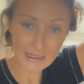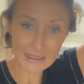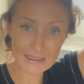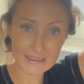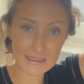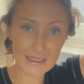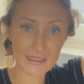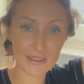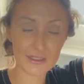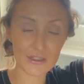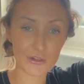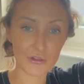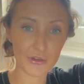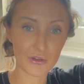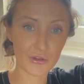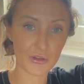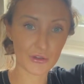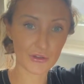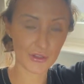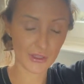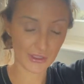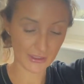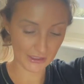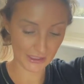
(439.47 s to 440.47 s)
I said, it's only the
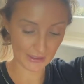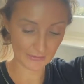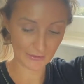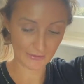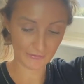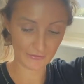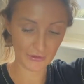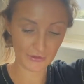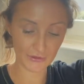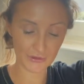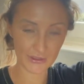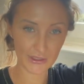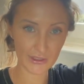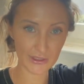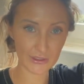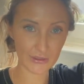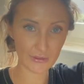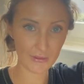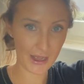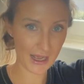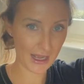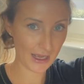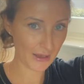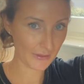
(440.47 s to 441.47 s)
3rd time I've used it,
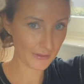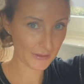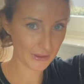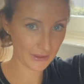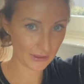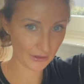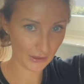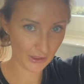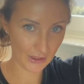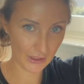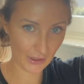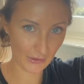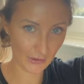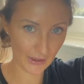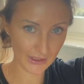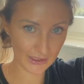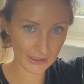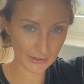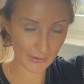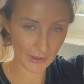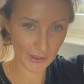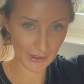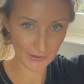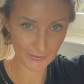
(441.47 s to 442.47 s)
so I'm absolutely no
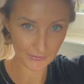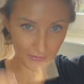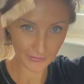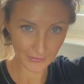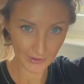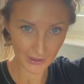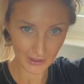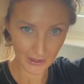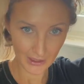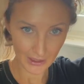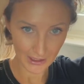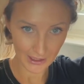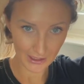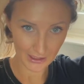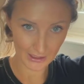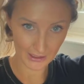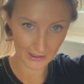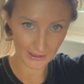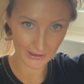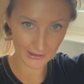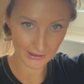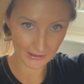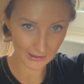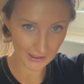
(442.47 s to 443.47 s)
expert,
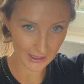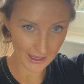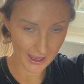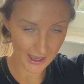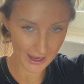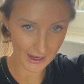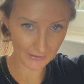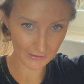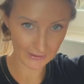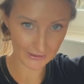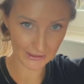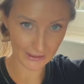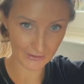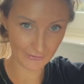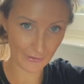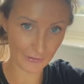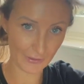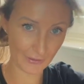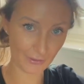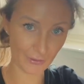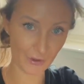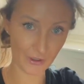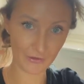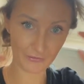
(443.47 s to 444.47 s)
and hair has never
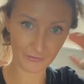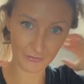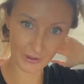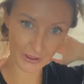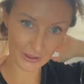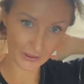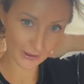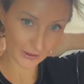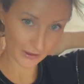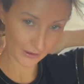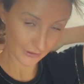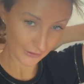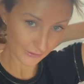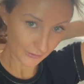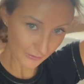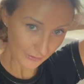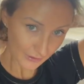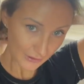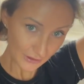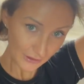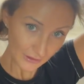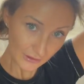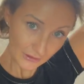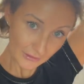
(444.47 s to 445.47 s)
been one of my kind of
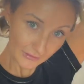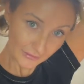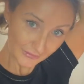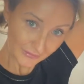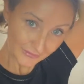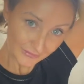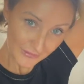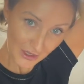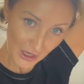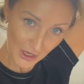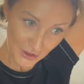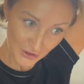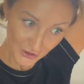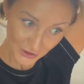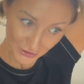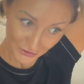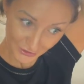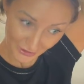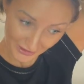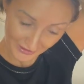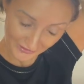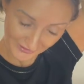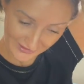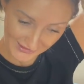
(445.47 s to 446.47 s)

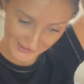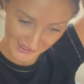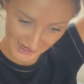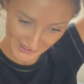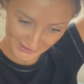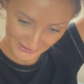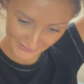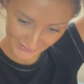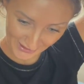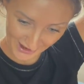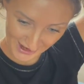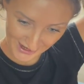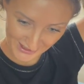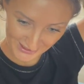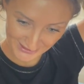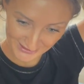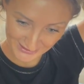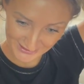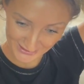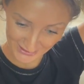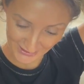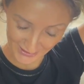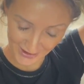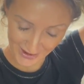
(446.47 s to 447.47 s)
strengths anyway,
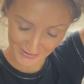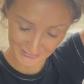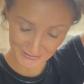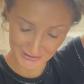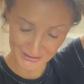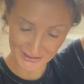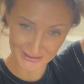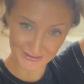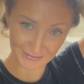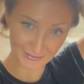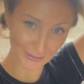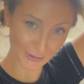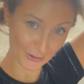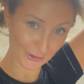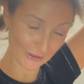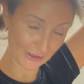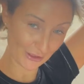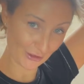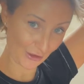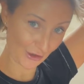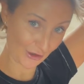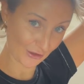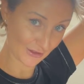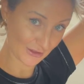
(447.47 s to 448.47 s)
so I'm just plodding
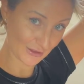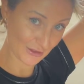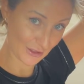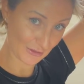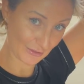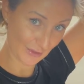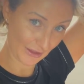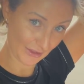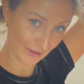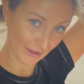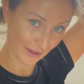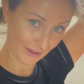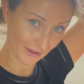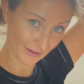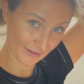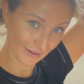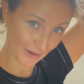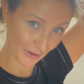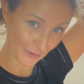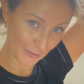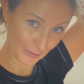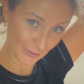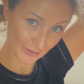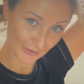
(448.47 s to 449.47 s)
along, doing my thing and
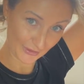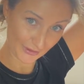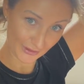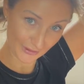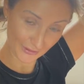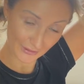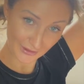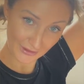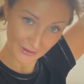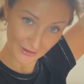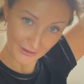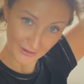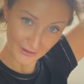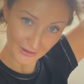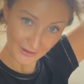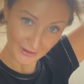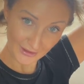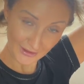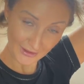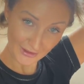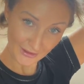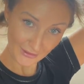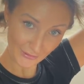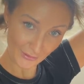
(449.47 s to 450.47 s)
hoping that
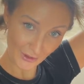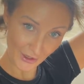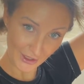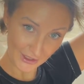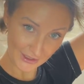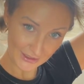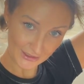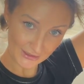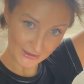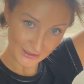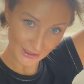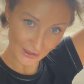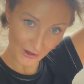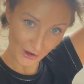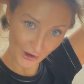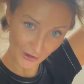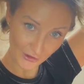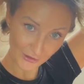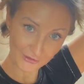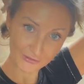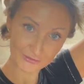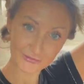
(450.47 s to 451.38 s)
it works as I go.